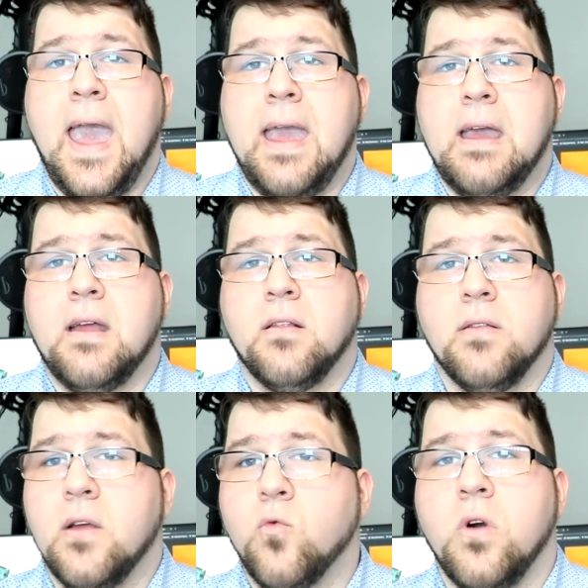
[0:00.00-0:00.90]

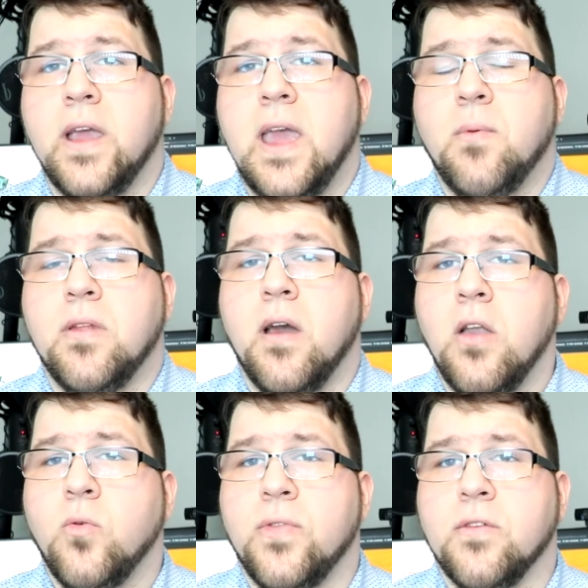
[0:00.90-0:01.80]
and didn't really keep in
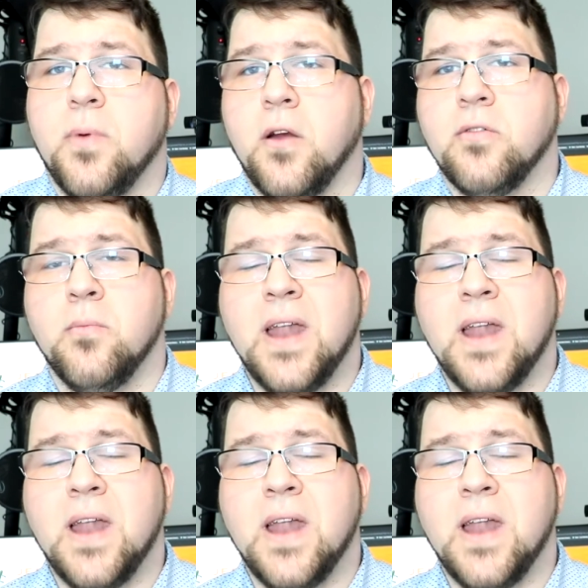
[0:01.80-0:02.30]
touch with this person,